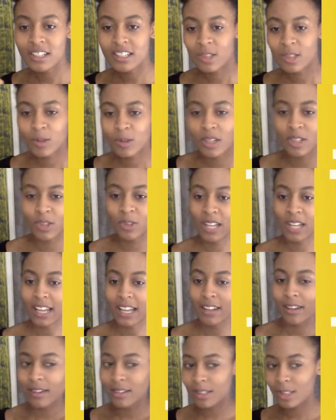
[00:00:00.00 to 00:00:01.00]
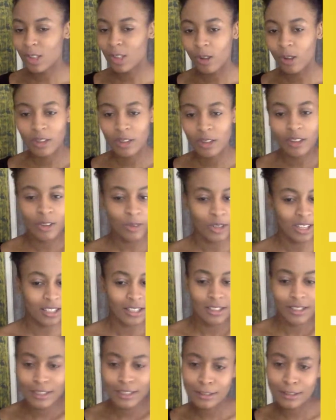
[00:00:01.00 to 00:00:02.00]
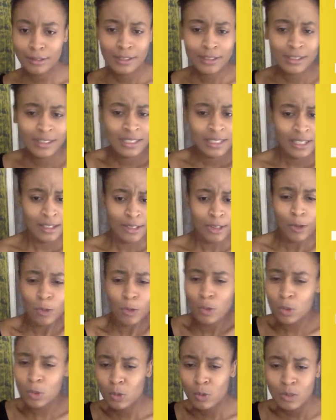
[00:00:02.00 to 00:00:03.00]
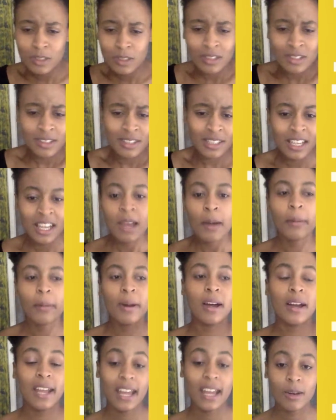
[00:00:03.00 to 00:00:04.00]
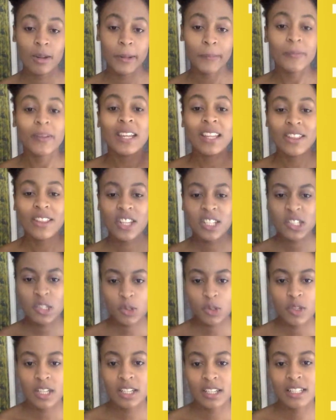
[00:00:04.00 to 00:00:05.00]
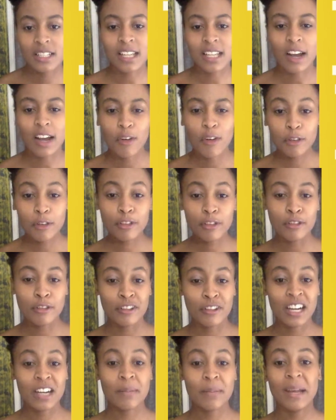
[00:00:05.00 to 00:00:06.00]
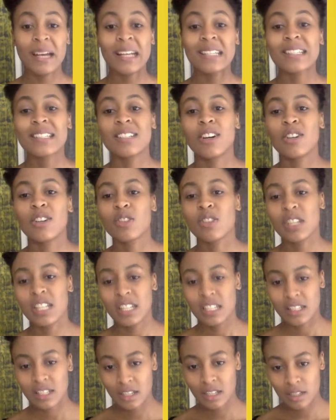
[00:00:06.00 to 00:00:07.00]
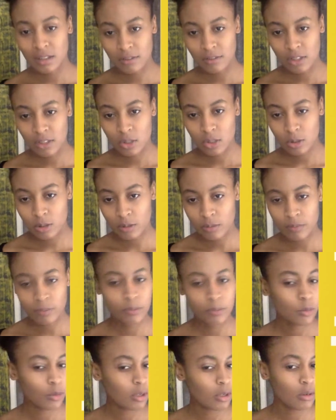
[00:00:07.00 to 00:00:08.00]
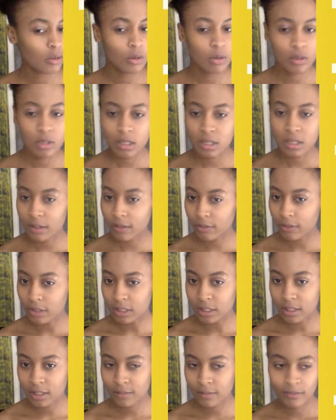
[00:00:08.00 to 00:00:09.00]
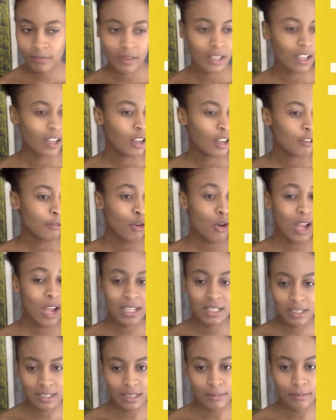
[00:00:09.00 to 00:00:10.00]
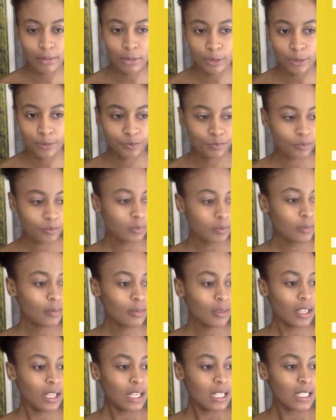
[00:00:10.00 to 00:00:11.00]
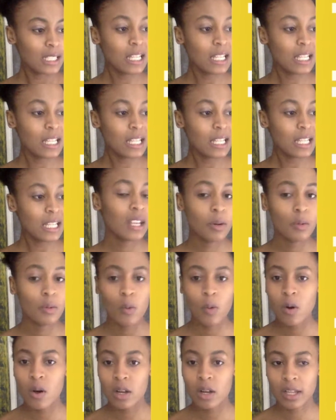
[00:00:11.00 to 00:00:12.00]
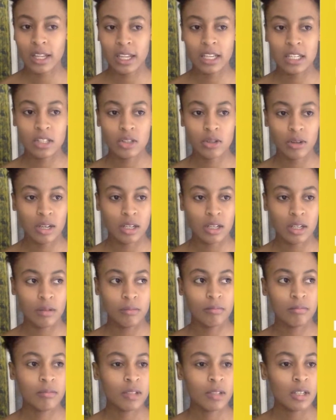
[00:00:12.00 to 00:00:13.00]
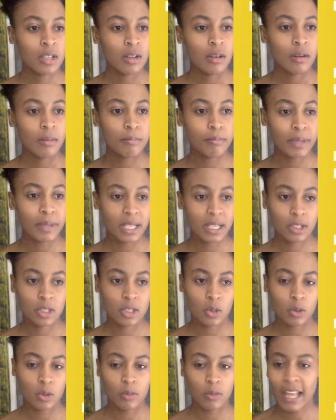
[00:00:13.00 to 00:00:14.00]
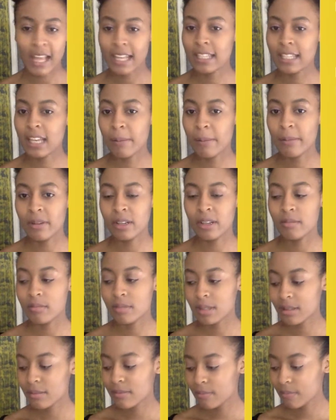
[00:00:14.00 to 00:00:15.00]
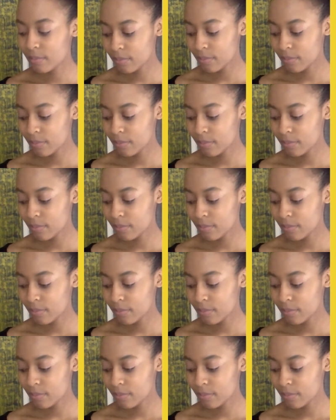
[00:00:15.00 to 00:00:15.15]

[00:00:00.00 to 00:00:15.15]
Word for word: I just want to do like a song, you know, with a ding, ding. But anyway, these triggers are often very personal to each individual. We're all different. For example, someone can walk into a big store like Debenhams